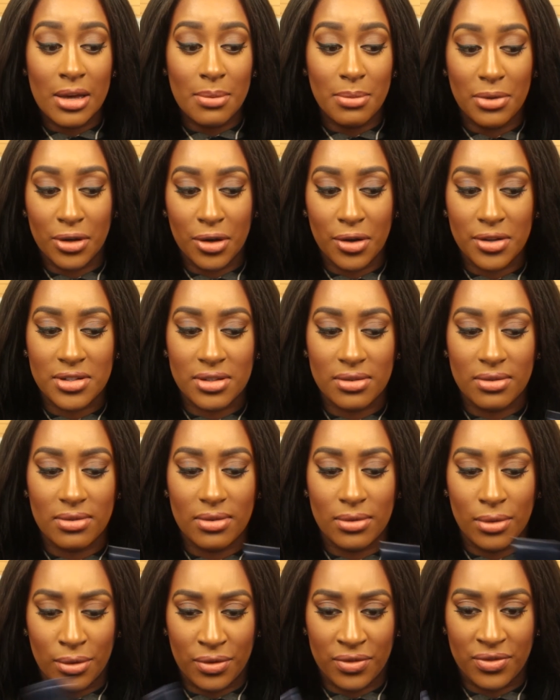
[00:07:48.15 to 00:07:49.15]
because
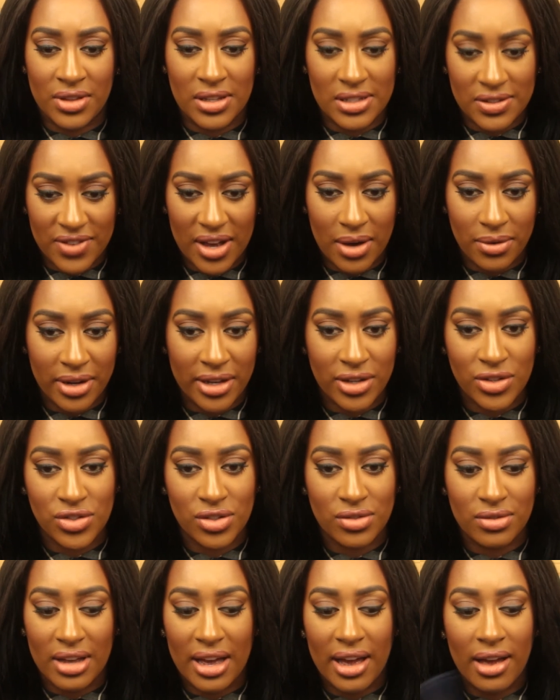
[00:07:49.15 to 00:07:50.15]
of this
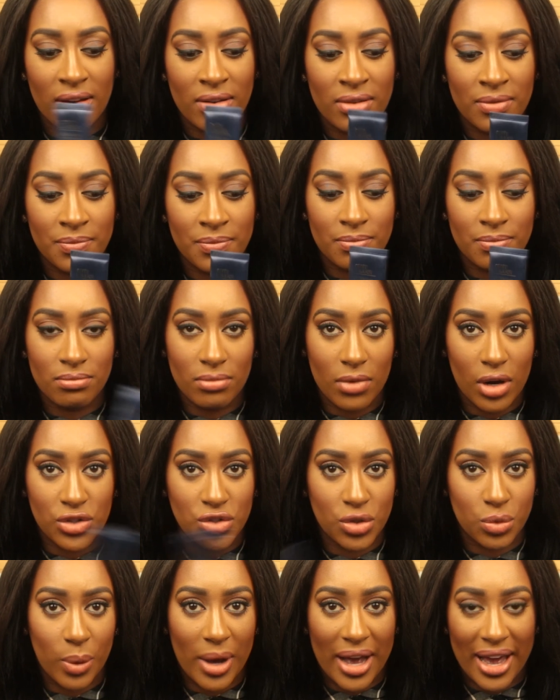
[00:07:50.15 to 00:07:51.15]
foundation that I
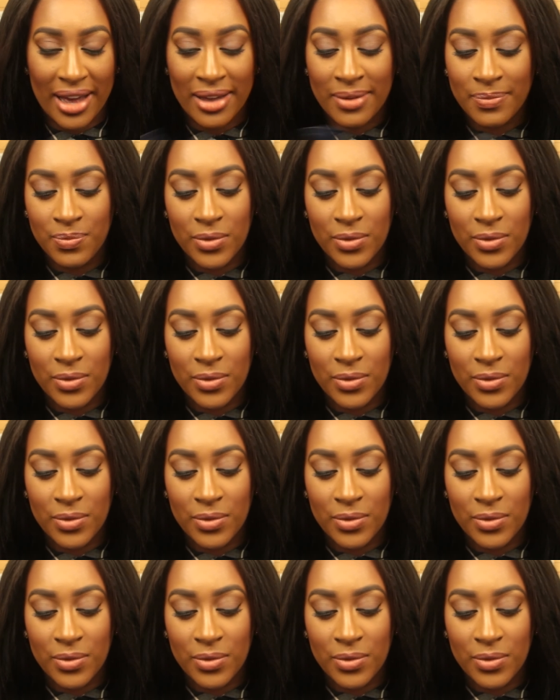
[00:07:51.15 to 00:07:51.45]
should wear.